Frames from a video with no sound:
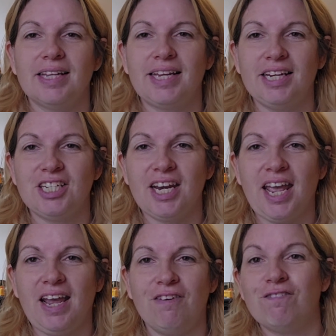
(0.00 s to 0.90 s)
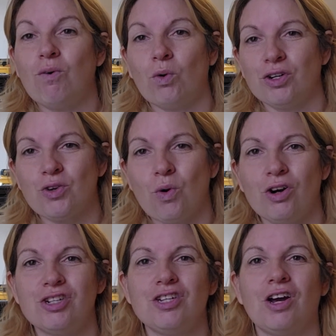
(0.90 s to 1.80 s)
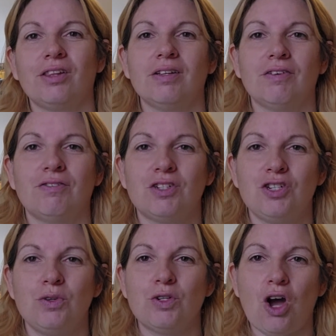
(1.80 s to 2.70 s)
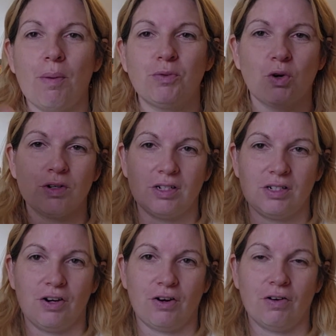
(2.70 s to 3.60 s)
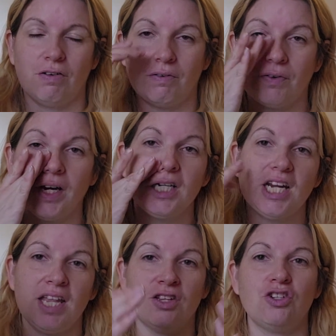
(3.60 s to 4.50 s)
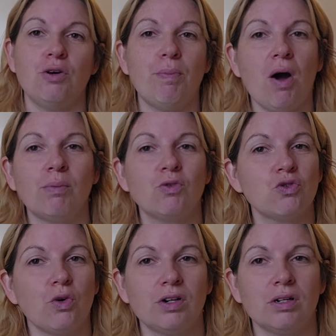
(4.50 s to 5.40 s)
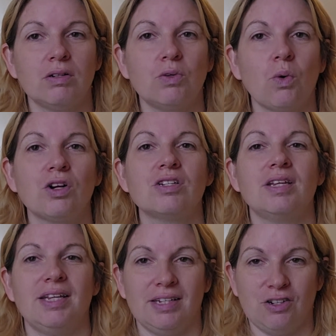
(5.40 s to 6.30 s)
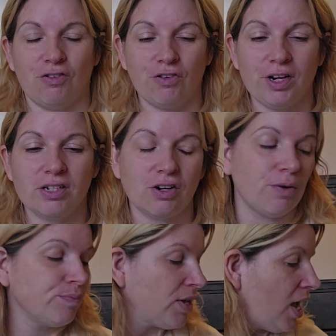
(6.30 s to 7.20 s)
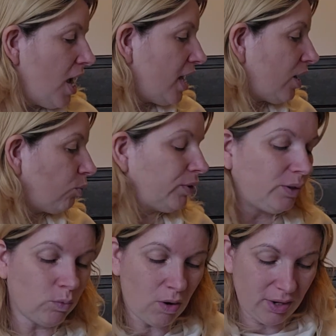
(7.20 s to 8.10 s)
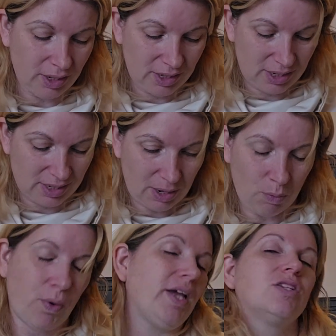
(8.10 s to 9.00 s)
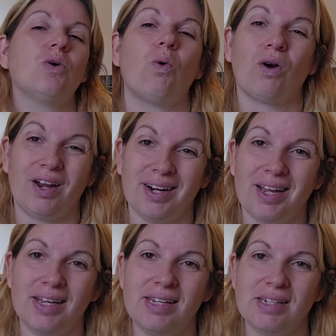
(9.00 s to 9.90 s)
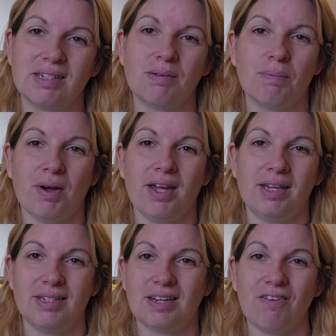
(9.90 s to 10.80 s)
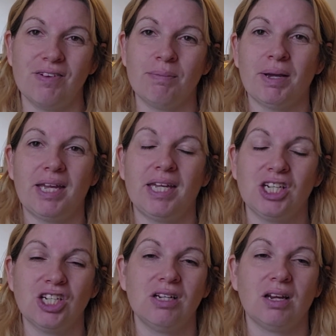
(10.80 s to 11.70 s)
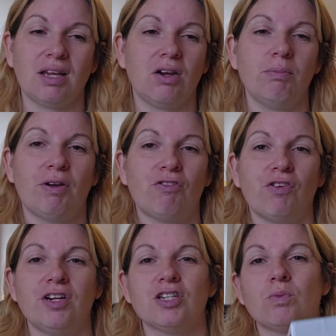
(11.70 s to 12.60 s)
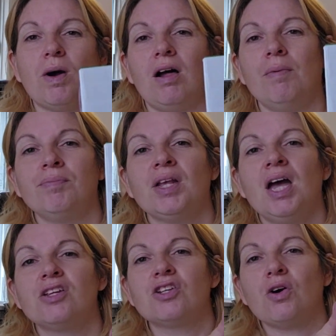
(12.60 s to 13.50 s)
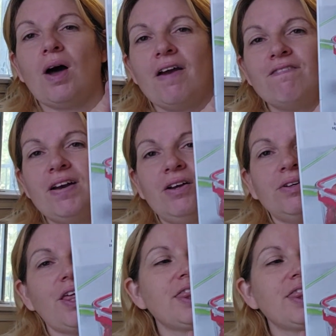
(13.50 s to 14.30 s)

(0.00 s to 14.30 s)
KitchenAid 4-door, so you got the 2 top doors as your fridge, and the 2 bottom doors is your freezer. And I really wanted some way to organize my stuff in my kitchen, like in my fridge as well. So I found